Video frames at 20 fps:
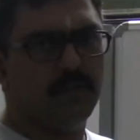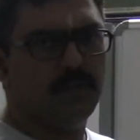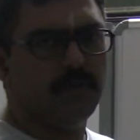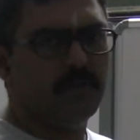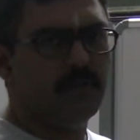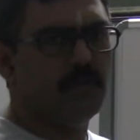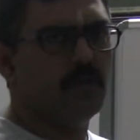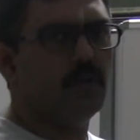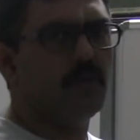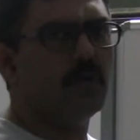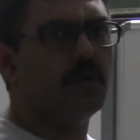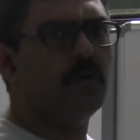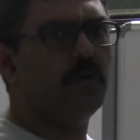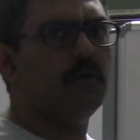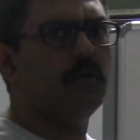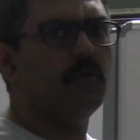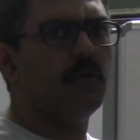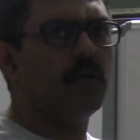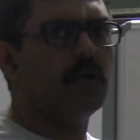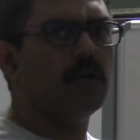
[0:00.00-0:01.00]
Then
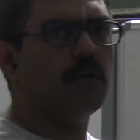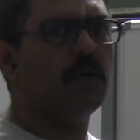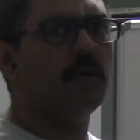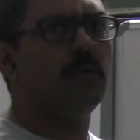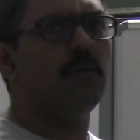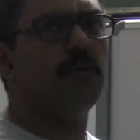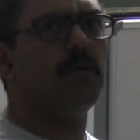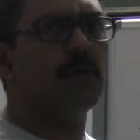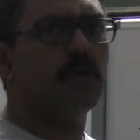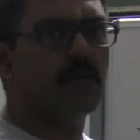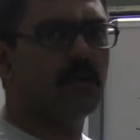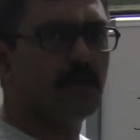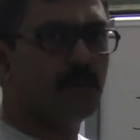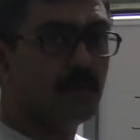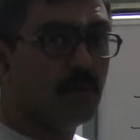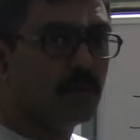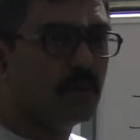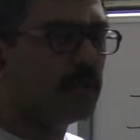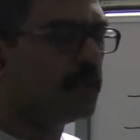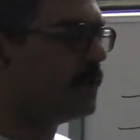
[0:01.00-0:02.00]
what are we talking
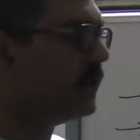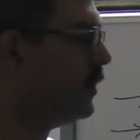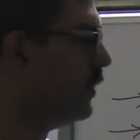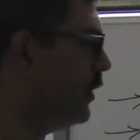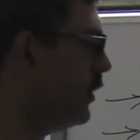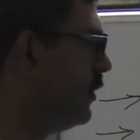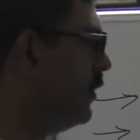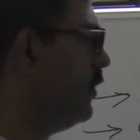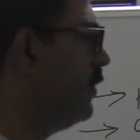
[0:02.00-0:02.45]
about earthing?